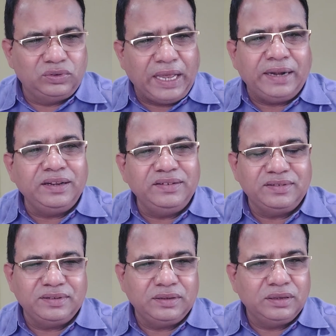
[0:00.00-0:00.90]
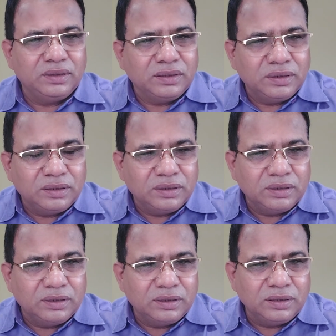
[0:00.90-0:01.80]
That is
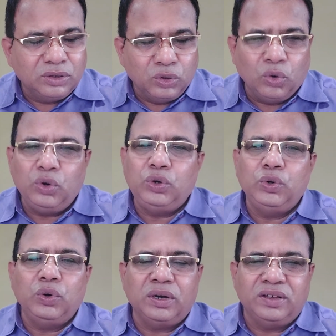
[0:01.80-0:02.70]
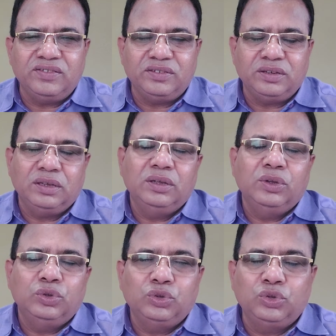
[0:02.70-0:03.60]
known to us
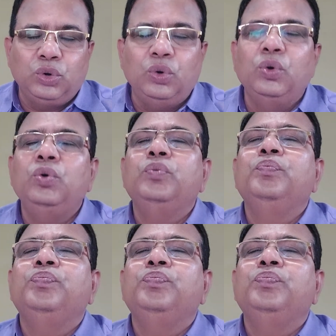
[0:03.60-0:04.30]
through